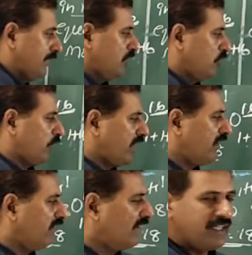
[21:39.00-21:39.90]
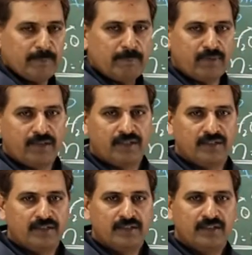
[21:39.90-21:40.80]
Very, very important.
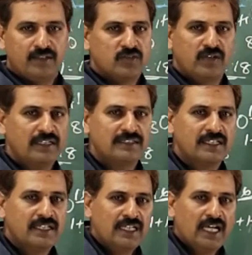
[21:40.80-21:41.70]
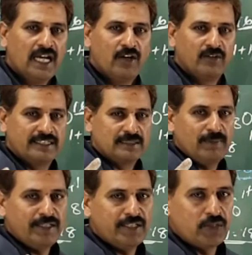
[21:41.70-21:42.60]
Students, I was
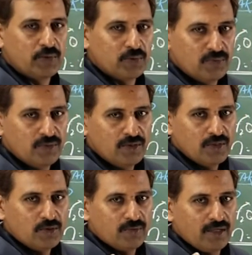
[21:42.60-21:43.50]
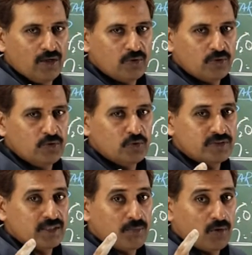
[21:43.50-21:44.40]
explaining you, we have to use
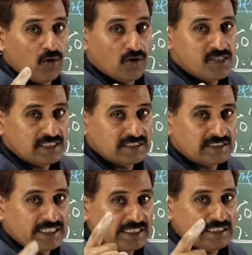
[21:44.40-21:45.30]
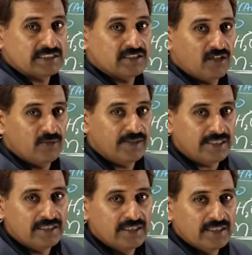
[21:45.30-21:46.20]
some logics in
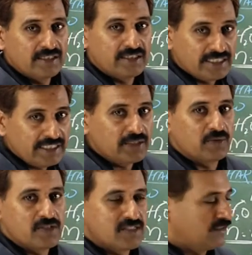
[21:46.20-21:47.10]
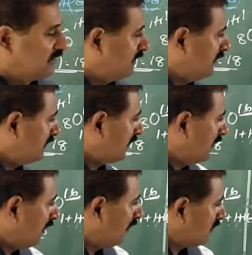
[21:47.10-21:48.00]
solving NEET questions. These are
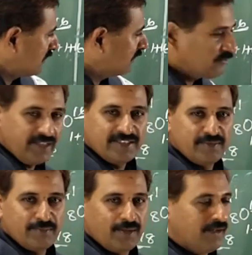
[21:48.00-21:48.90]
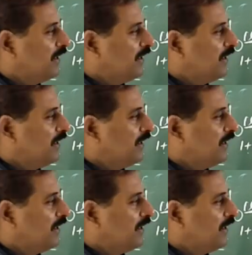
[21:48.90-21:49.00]
the logics. Very simple.